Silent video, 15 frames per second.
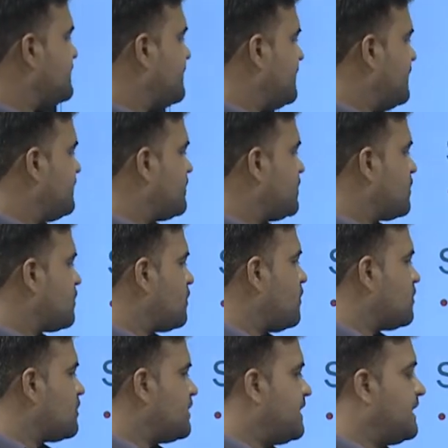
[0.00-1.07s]
11
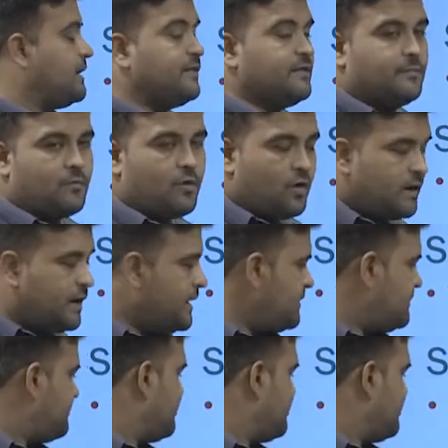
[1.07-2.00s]
o'clock in the morning,